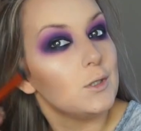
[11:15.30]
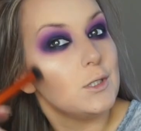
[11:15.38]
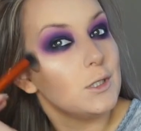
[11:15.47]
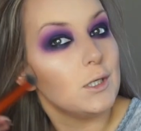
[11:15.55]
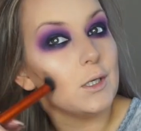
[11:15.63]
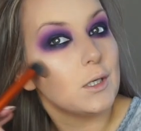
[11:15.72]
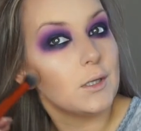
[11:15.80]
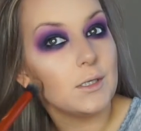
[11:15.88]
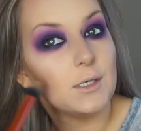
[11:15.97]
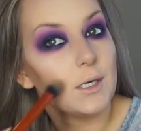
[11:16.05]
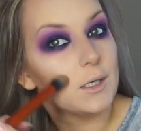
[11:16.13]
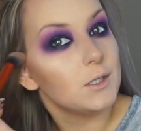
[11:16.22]
to take the
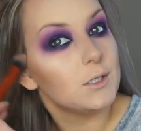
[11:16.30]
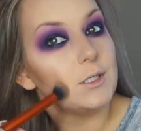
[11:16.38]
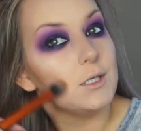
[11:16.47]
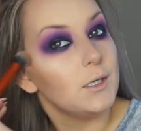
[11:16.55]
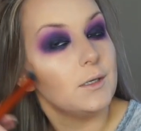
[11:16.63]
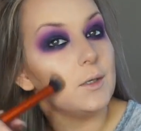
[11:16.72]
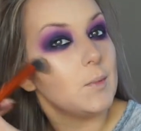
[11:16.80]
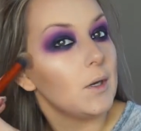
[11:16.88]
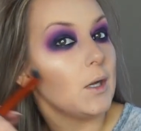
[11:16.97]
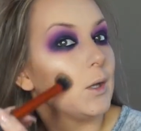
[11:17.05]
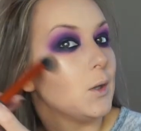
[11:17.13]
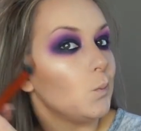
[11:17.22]
darkest shade in the
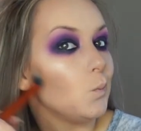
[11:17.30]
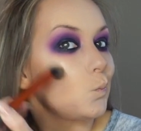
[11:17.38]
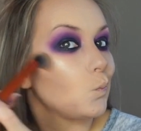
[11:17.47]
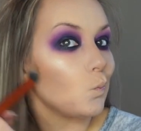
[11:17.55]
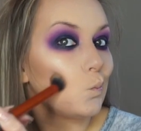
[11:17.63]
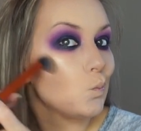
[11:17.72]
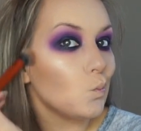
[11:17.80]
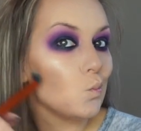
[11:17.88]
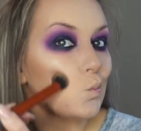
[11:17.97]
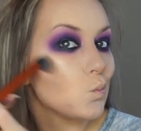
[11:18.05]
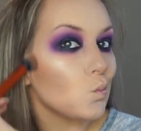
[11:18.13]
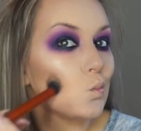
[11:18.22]
palette
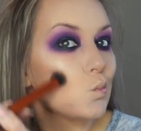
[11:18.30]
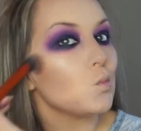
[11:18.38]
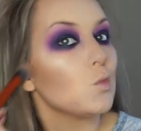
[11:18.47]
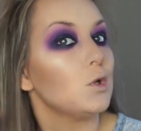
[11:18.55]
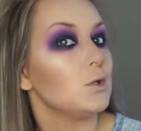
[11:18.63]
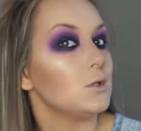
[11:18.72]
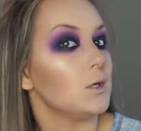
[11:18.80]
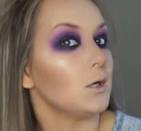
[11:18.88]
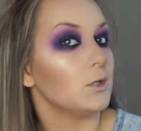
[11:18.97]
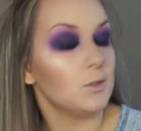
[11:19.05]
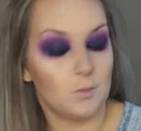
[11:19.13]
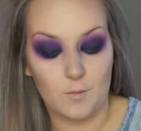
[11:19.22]
and
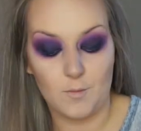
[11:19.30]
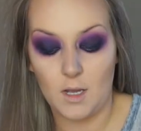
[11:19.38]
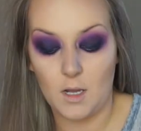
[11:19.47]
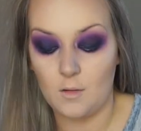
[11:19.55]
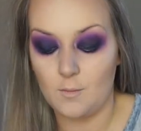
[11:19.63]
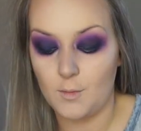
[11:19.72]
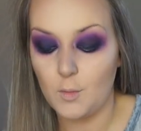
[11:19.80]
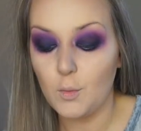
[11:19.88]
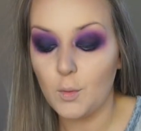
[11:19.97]
start to warm that up.